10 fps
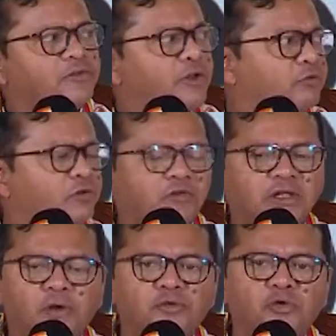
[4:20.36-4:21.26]
is around
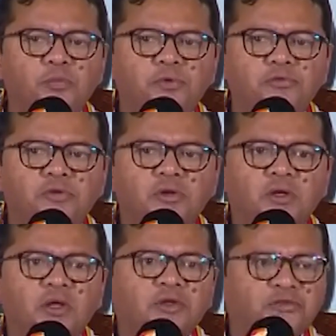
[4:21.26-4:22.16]
50,000 rupees.
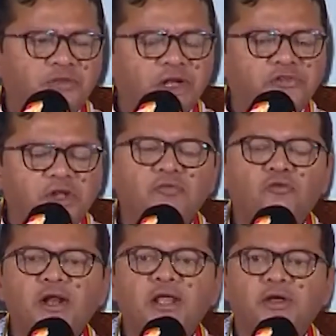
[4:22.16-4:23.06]
That same
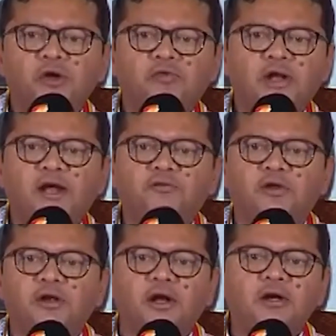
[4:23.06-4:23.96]
1 acre of land
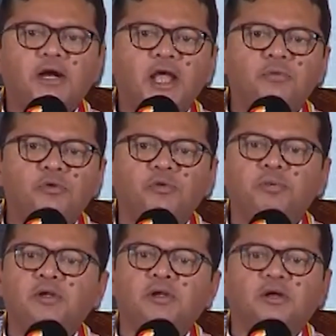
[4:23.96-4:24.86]
for a non-tribal would
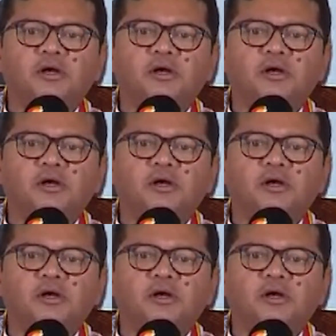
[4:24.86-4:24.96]
be